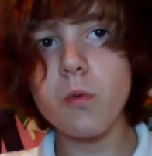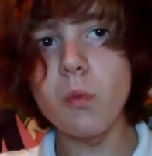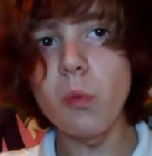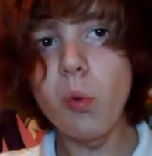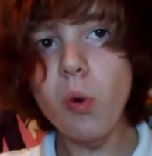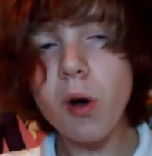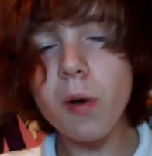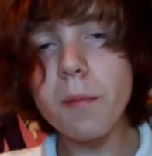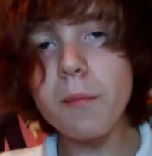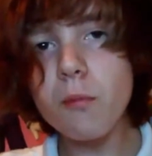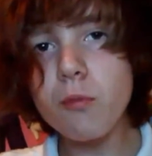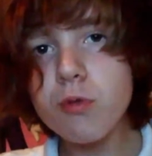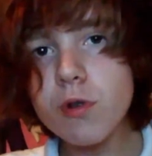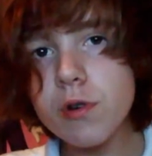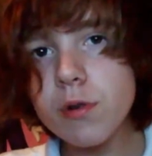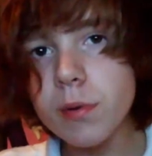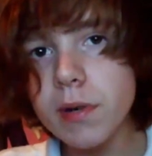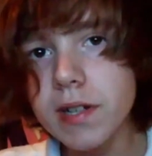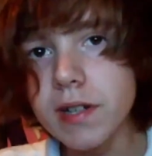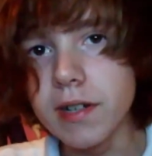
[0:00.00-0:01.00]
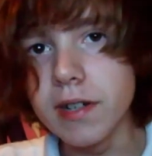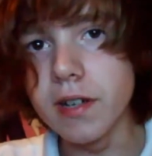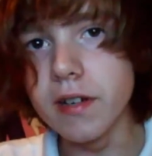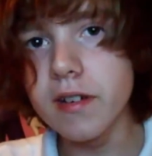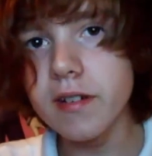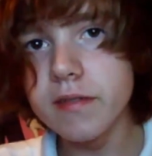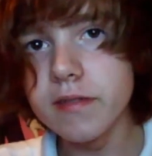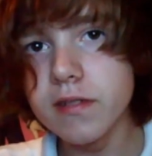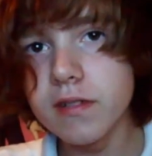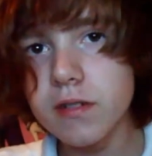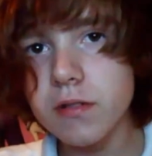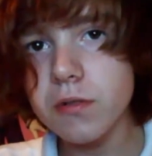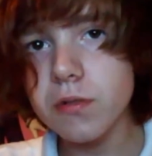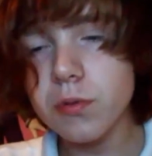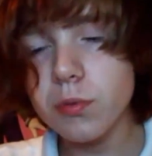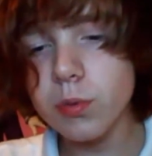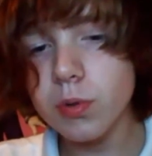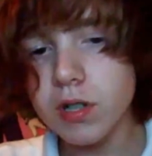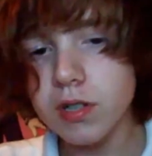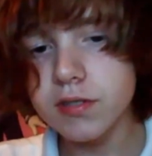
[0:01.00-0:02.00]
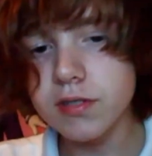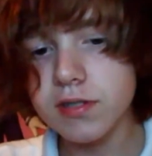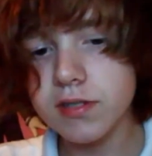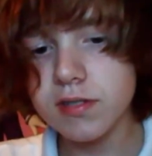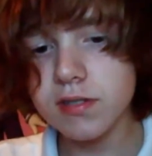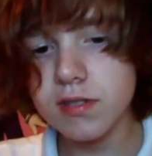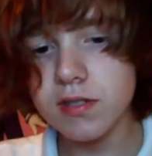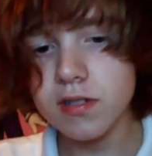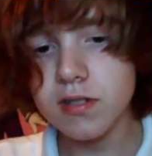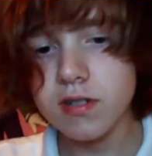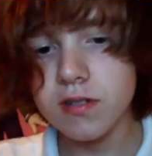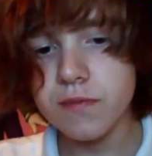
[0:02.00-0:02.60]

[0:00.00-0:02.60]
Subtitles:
What ruined it was